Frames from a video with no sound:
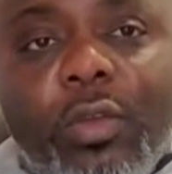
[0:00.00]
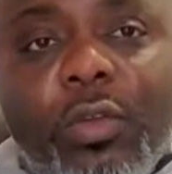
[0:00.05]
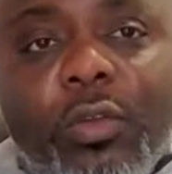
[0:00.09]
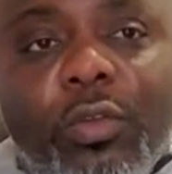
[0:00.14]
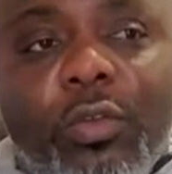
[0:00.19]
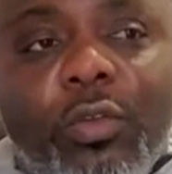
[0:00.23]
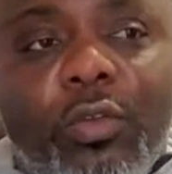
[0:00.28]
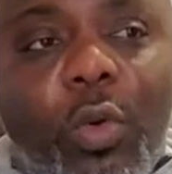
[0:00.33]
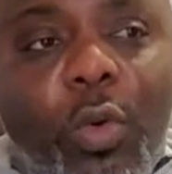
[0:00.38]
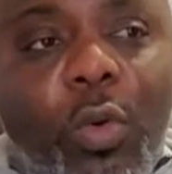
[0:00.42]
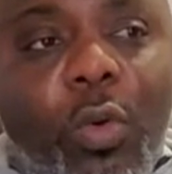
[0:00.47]

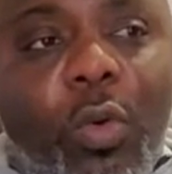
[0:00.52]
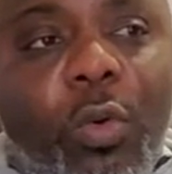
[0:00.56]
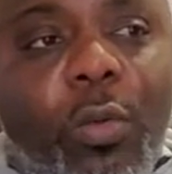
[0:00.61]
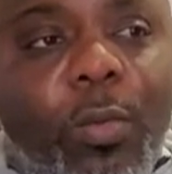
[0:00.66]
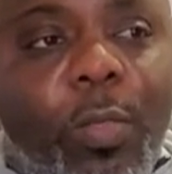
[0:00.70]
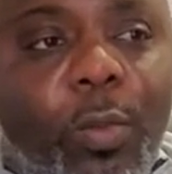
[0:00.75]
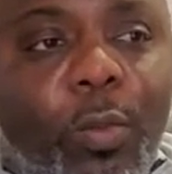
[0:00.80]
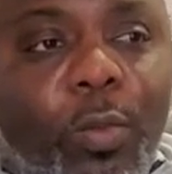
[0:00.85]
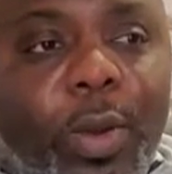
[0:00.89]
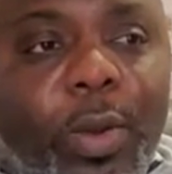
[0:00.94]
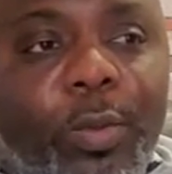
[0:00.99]
So
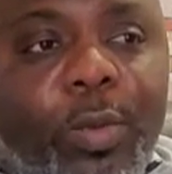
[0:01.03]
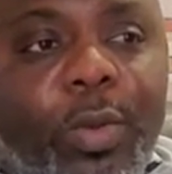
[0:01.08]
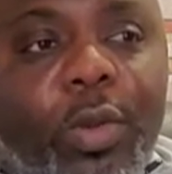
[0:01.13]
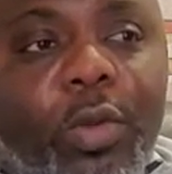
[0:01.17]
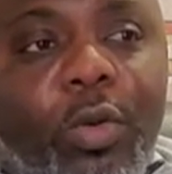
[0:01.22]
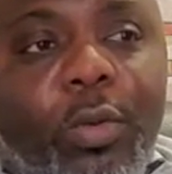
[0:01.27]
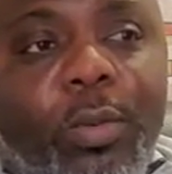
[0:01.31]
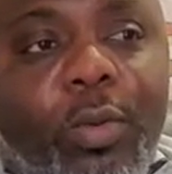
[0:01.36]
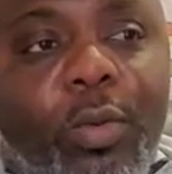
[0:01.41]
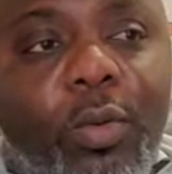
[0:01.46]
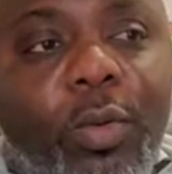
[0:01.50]
what we're
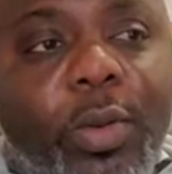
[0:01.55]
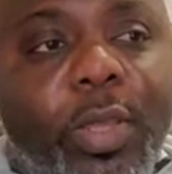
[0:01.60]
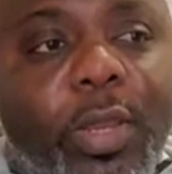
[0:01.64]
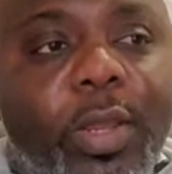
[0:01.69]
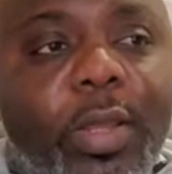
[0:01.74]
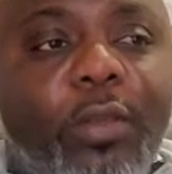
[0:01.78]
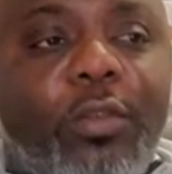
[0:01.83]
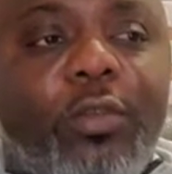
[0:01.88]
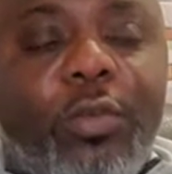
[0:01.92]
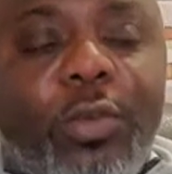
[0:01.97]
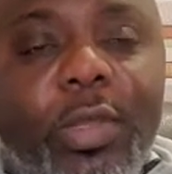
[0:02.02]
going to be looking
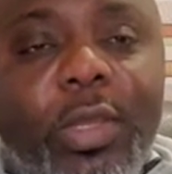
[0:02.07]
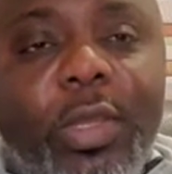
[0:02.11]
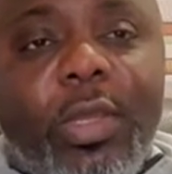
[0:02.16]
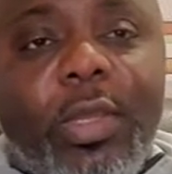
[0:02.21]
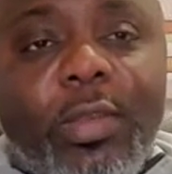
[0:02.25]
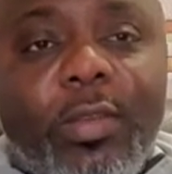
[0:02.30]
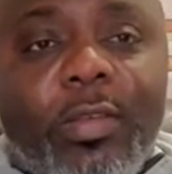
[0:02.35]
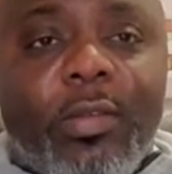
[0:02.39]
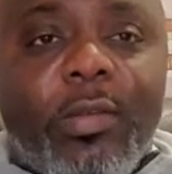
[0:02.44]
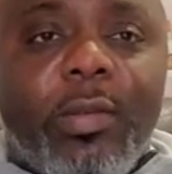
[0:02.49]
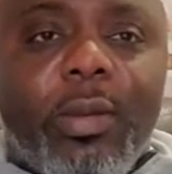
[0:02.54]
at today
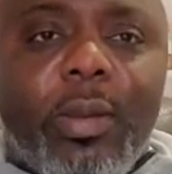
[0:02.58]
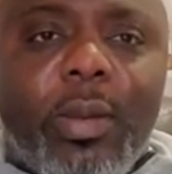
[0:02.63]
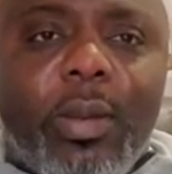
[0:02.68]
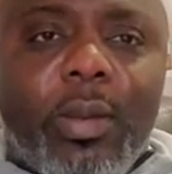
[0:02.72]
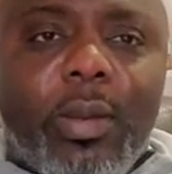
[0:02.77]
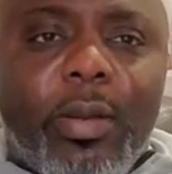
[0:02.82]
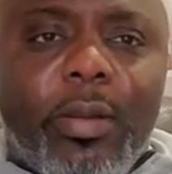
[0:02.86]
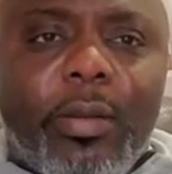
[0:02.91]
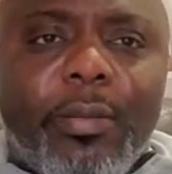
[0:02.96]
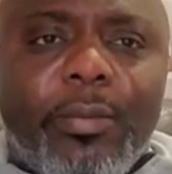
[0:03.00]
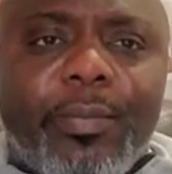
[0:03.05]
is
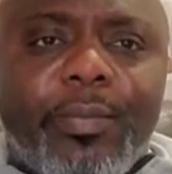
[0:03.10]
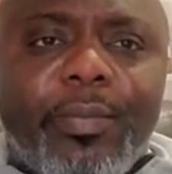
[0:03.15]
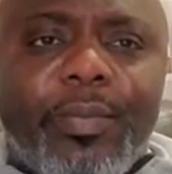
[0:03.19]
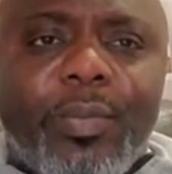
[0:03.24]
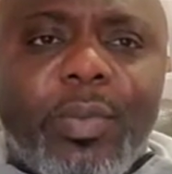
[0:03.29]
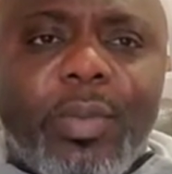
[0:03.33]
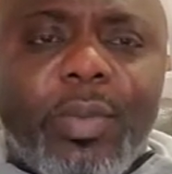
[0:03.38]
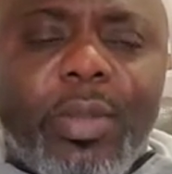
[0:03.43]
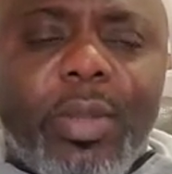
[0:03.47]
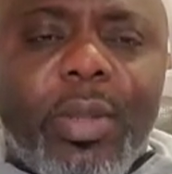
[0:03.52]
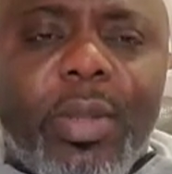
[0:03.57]

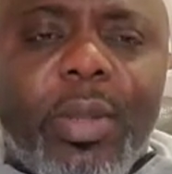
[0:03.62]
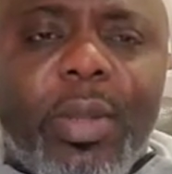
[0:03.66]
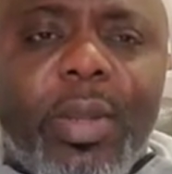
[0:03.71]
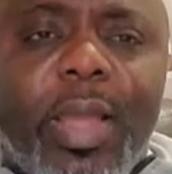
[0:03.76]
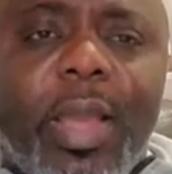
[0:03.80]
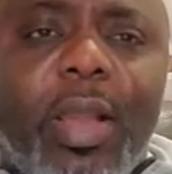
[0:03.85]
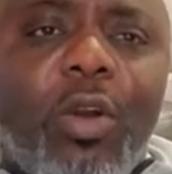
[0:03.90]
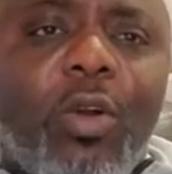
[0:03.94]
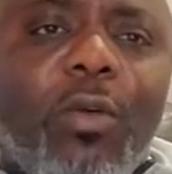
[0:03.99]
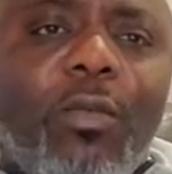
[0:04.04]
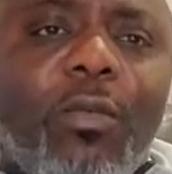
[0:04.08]

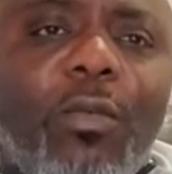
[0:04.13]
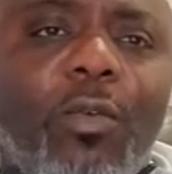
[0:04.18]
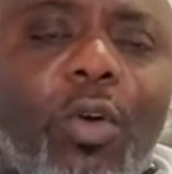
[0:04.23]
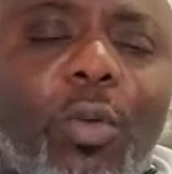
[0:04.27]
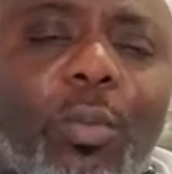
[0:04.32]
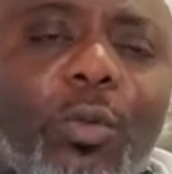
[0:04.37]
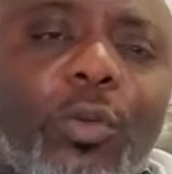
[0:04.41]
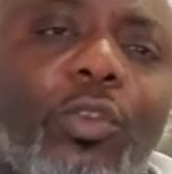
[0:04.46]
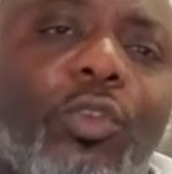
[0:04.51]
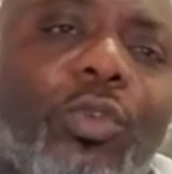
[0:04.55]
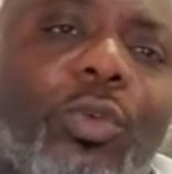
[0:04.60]
lack of
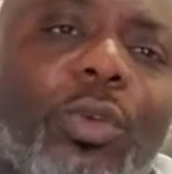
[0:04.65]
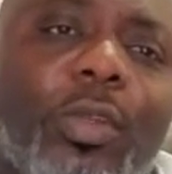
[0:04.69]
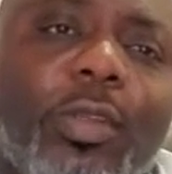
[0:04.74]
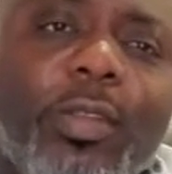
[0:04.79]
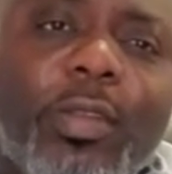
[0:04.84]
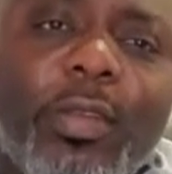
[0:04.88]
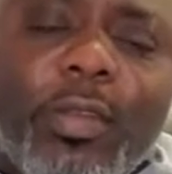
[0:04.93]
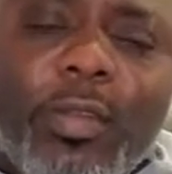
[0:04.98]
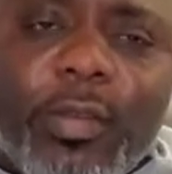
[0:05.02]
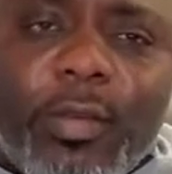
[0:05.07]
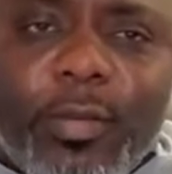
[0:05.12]

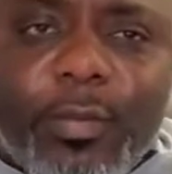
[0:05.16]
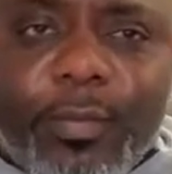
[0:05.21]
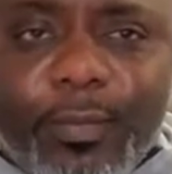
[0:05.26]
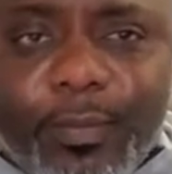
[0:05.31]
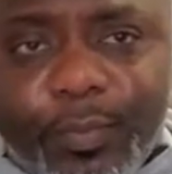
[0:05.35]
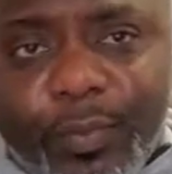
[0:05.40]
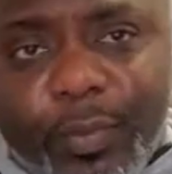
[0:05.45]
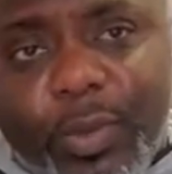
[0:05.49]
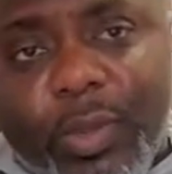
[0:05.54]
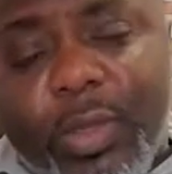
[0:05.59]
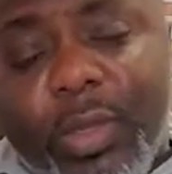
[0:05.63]
opportunities.
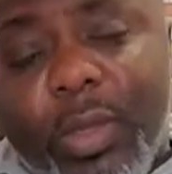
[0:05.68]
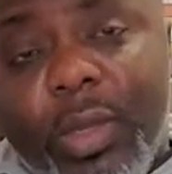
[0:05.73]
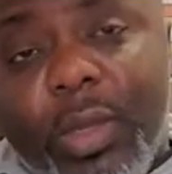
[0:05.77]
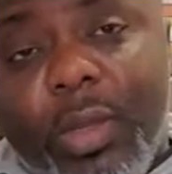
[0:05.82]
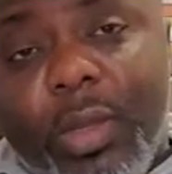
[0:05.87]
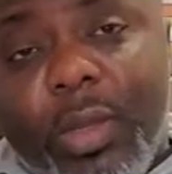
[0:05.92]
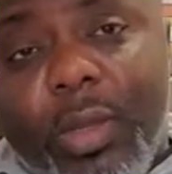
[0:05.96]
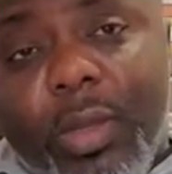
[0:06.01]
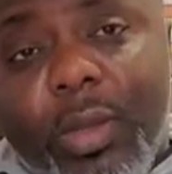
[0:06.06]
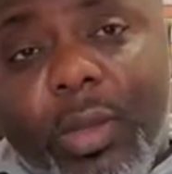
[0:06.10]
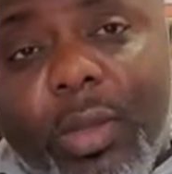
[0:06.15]

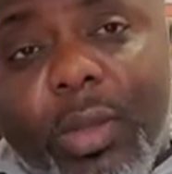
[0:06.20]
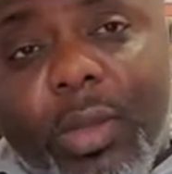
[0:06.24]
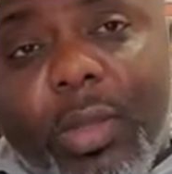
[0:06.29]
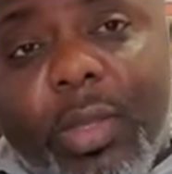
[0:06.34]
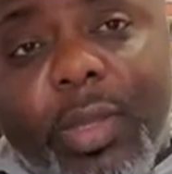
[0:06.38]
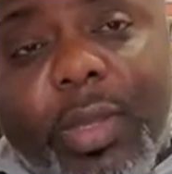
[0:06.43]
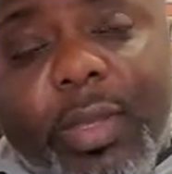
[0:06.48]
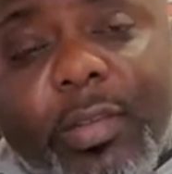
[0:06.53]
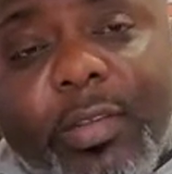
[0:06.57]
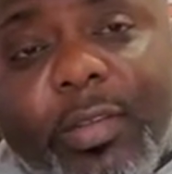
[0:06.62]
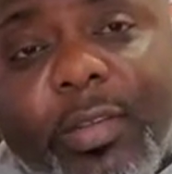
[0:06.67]

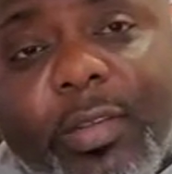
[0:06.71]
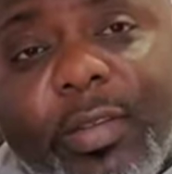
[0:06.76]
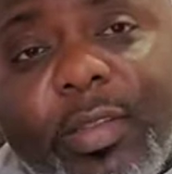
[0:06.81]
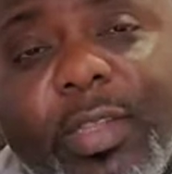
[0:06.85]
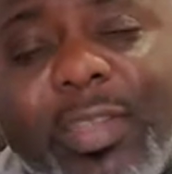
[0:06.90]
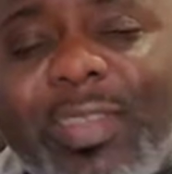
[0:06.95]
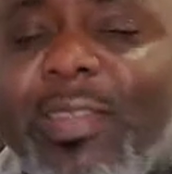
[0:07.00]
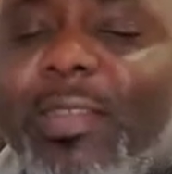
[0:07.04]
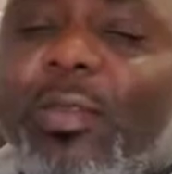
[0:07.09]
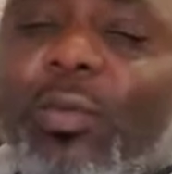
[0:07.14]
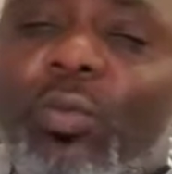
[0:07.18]
Yes,
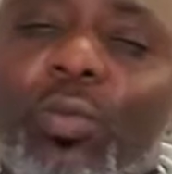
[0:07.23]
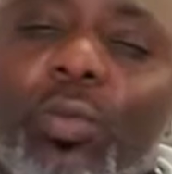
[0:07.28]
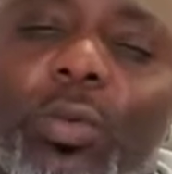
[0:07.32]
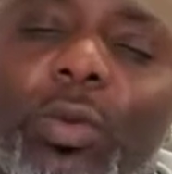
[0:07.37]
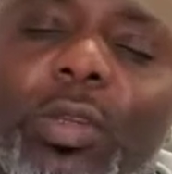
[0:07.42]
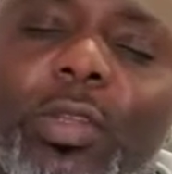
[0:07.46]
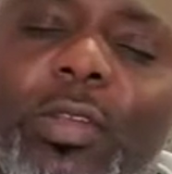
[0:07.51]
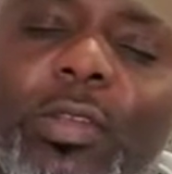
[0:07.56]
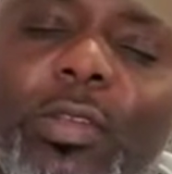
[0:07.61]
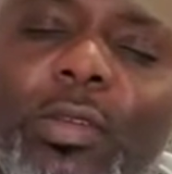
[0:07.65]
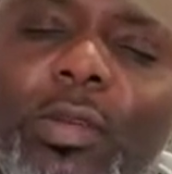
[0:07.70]
this
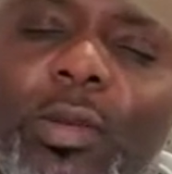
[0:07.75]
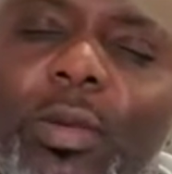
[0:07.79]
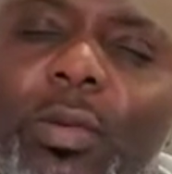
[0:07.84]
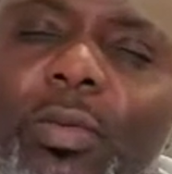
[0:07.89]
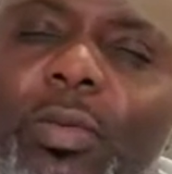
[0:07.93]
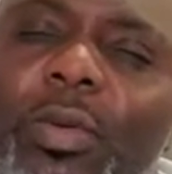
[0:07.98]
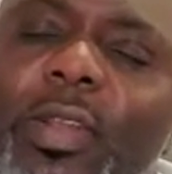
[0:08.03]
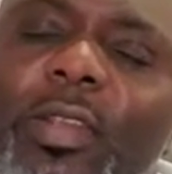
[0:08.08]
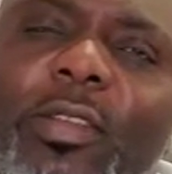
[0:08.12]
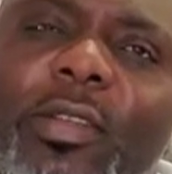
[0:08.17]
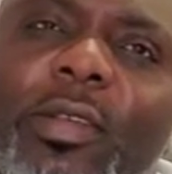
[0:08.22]

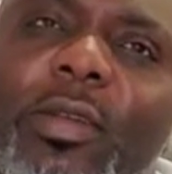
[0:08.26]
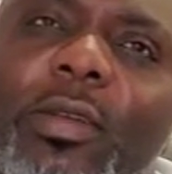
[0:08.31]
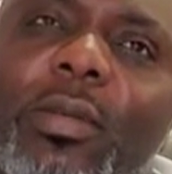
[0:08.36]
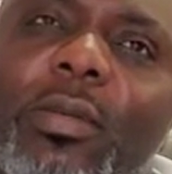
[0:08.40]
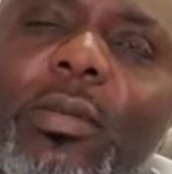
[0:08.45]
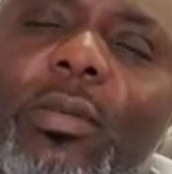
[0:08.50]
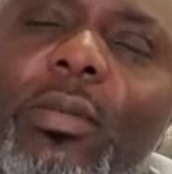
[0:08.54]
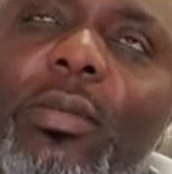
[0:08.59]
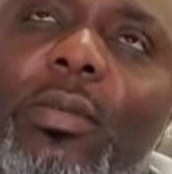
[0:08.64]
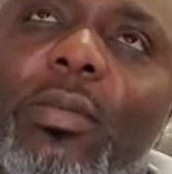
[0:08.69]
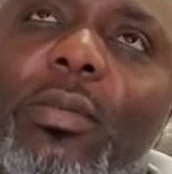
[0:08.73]
reason